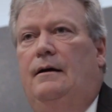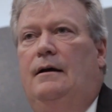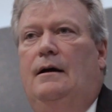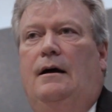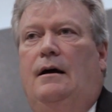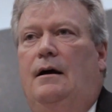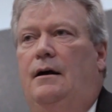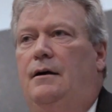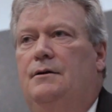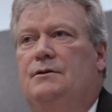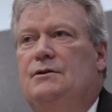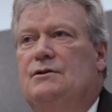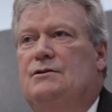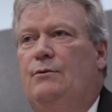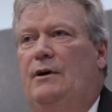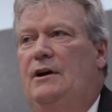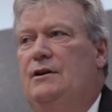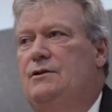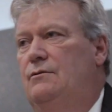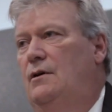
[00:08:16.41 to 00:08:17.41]
yeah, you're
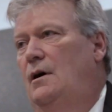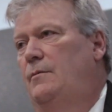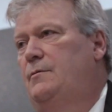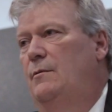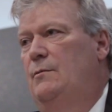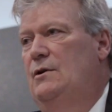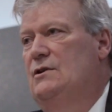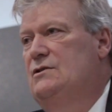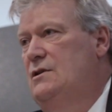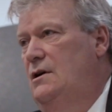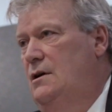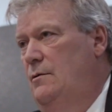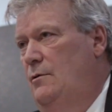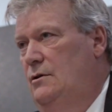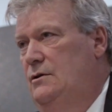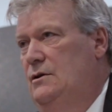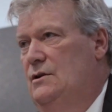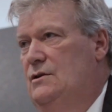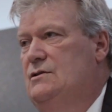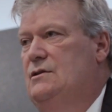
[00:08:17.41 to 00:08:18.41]
just way too optimistic
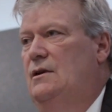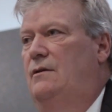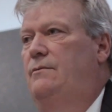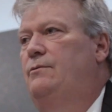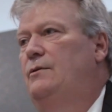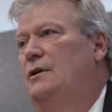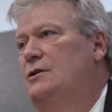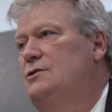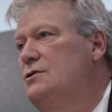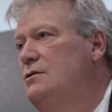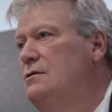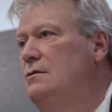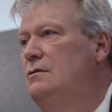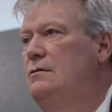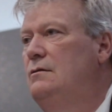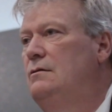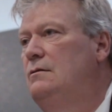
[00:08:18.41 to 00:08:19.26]
about this stuff, Rich.